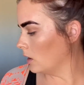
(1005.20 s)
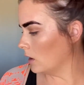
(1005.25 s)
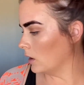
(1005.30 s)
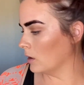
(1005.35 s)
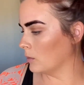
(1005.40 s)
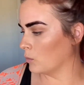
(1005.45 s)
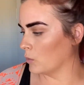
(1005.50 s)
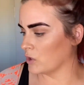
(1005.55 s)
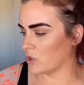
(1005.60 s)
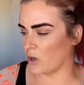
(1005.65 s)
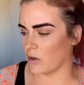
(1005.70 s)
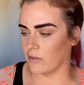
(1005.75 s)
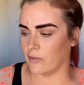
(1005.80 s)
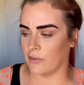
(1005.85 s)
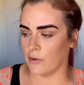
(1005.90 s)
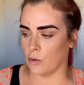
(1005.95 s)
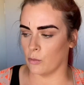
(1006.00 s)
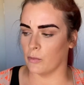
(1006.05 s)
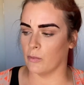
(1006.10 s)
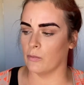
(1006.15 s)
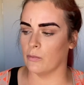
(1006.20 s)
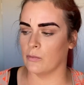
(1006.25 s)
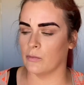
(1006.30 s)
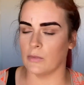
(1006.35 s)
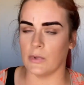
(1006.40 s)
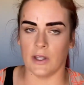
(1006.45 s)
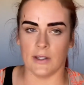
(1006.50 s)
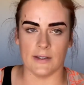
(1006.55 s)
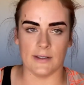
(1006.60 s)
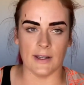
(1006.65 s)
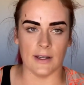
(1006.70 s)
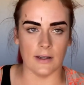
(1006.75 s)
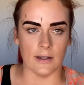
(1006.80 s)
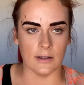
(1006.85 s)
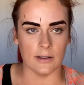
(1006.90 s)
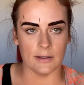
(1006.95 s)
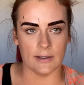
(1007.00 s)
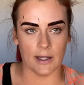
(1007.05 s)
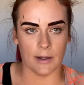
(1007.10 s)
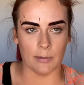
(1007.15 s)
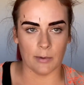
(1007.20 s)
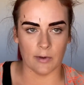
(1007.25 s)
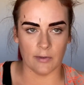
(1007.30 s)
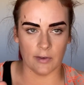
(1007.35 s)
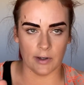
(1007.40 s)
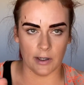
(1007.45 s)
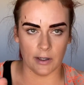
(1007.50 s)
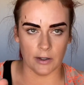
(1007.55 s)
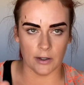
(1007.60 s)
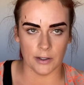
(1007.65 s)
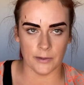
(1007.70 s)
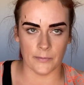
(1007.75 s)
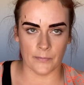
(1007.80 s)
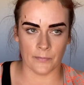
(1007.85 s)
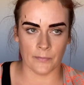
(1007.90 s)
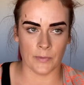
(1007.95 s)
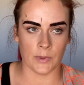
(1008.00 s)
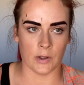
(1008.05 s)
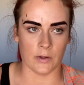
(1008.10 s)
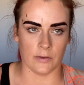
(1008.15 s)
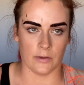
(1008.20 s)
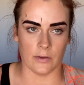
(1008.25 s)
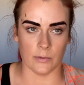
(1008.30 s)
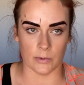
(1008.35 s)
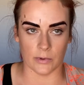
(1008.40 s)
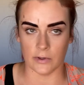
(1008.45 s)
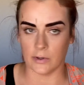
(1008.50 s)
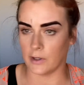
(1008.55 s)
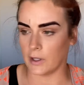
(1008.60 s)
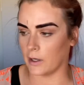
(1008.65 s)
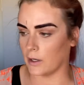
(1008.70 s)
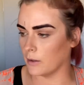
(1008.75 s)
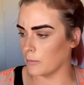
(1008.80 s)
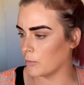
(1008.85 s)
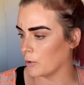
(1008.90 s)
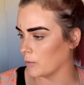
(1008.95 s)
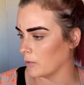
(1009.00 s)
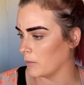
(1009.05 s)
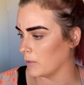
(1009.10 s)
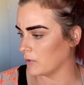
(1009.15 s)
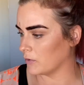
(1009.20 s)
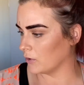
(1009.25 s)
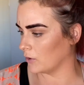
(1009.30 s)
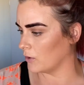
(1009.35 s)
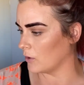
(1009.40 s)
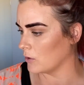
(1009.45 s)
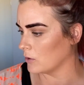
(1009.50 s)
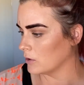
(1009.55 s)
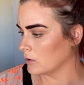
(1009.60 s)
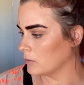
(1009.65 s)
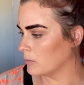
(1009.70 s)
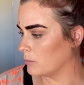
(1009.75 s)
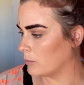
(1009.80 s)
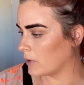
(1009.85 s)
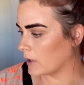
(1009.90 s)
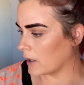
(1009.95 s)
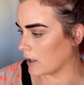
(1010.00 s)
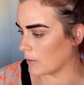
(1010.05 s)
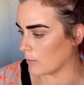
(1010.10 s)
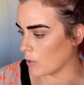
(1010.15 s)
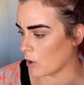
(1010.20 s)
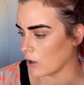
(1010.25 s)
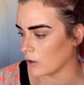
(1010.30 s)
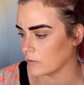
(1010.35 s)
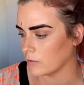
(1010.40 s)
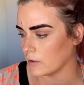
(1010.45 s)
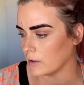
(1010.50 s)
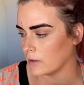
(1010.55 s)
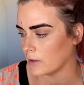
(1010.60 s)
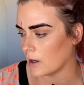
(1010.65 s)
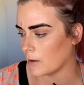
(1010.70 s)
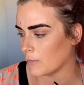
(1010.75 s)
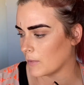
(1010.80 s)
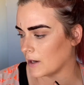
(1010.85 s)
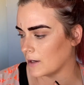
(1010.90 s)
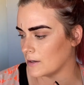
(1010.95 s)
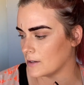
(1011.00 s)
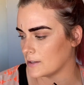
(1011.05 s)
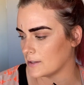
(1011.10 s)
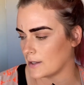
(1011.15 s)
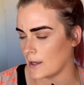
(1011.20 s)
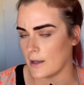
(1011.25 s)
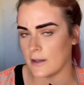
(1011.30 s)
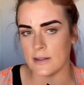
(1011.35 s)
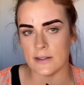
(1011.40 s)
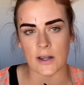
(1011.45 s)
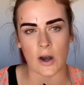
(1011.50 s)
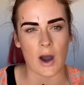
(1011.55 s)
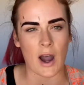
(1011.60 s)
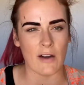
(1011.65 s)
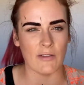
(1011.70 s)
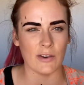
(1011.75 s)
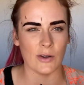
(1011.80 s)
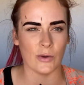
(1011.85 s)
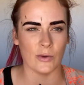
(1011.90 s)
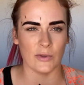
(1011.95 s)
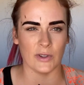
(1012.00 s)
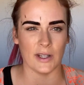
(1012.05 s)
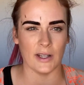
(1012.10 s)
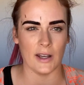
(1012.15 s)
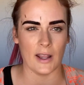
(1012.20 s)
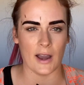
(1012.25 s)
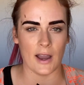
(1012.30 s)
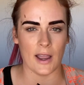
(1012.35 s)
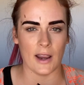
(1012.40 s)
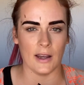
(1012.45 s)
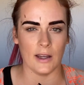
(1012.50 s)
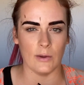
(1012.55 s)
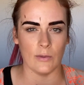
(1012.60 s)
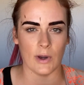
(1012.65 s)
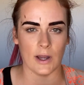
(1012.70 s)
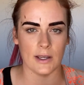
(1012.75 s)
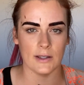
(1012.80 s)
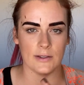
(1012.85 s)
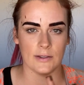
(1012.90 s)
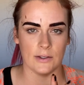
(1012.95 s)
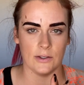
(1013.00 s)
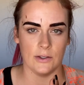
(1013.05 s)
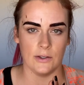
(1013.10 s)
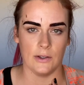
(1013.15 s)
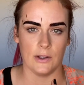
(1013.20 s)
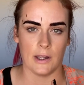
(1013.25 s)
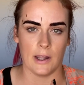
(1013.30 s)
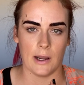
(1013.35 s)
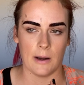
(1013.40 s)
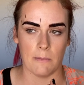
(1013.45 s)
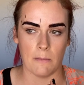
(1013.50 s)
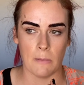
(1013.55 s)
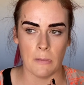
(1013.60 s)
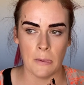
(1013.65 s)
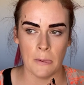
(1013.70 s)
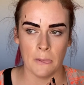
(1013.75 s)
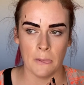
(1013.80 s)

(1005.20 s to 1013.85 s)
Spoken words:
which I'll film and send in a separate video because this one's getting probably a bit too long. But hopefully that makes sense. I'll have it all written out anyway so you can